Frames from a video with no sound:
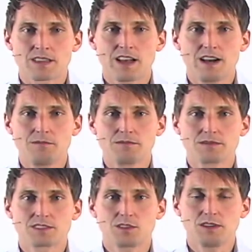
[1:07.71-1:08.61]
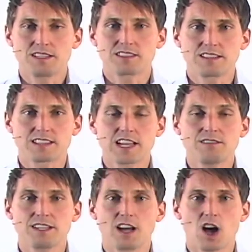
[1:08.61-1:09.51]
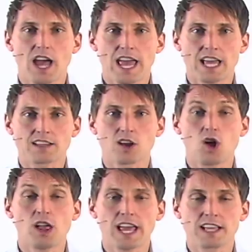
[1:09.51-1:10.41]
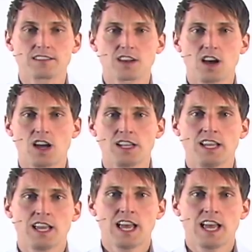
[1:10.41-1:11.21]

So it's kind of an all hands on,